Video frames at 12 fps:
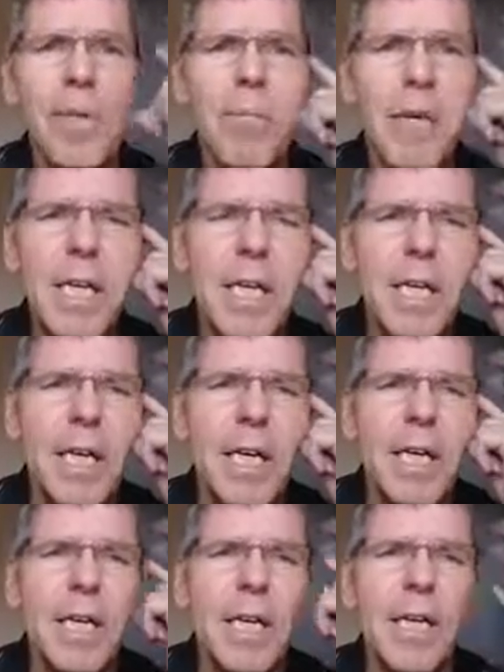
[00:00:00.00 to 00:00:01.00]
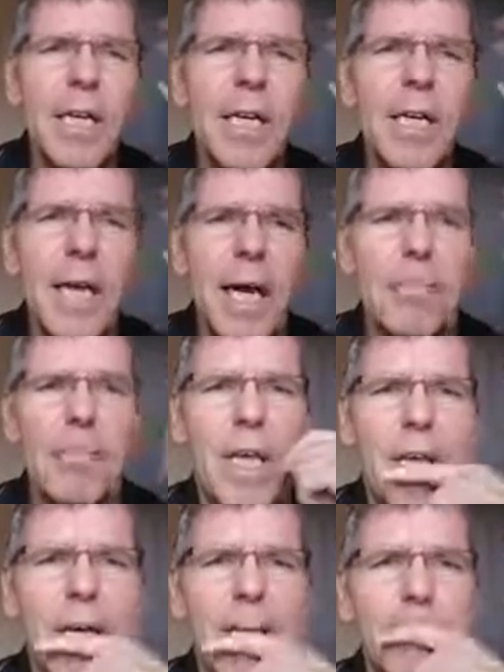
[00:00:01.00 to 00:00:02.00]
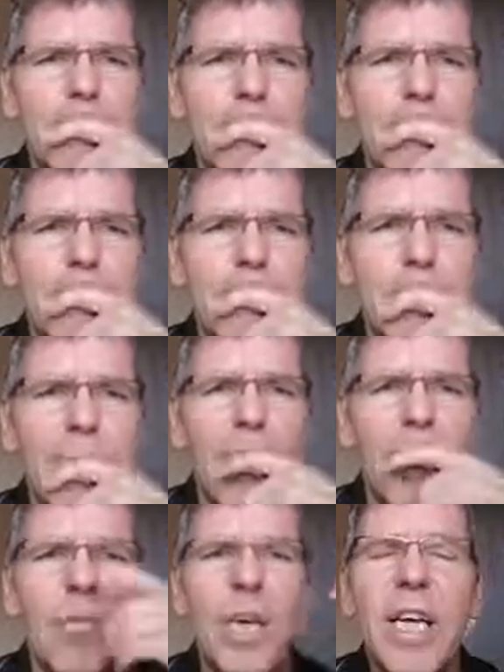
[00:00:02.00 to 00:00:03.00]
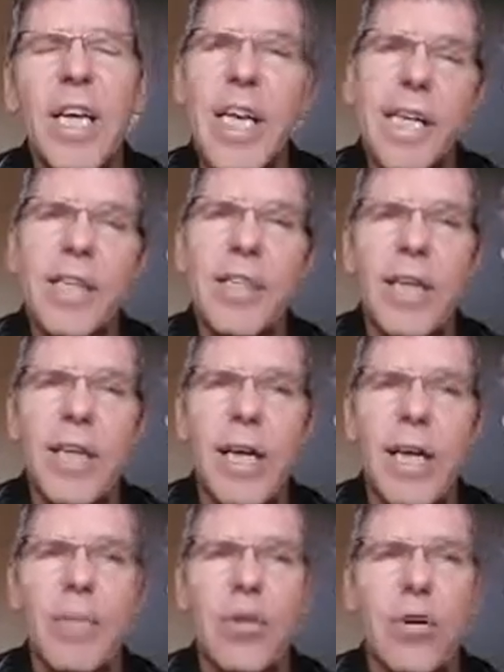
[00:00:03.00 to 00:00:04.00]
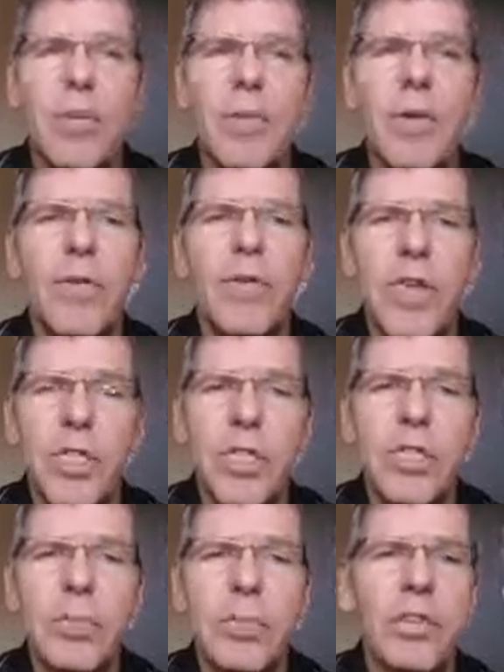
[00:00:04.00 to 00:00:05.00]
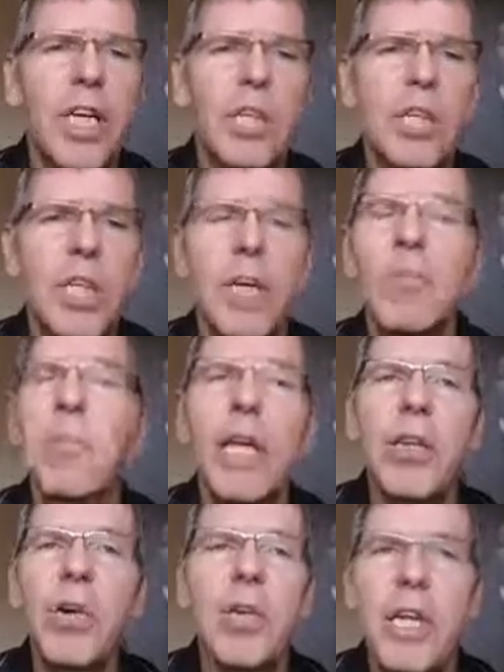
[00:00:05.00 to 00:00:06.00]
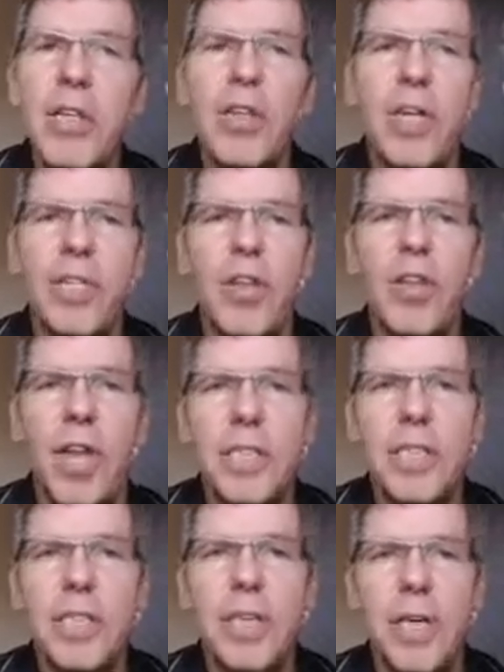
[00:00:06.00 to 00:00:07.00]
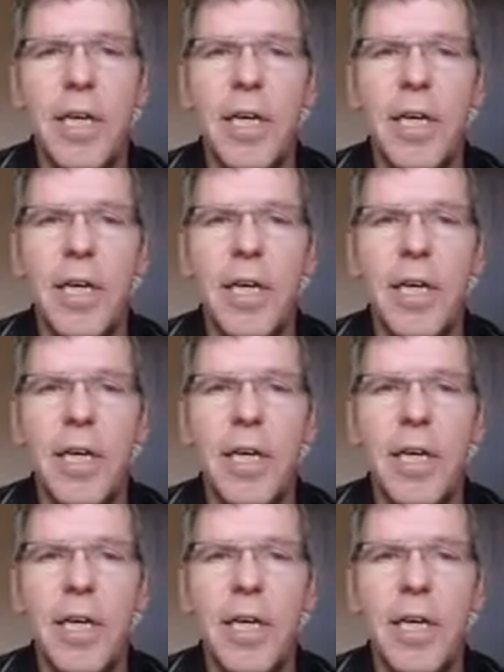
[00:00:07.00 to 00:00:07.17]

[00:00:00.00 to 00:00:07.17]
but yeah, we connected and talked about the visions, potential, and many other interesting things.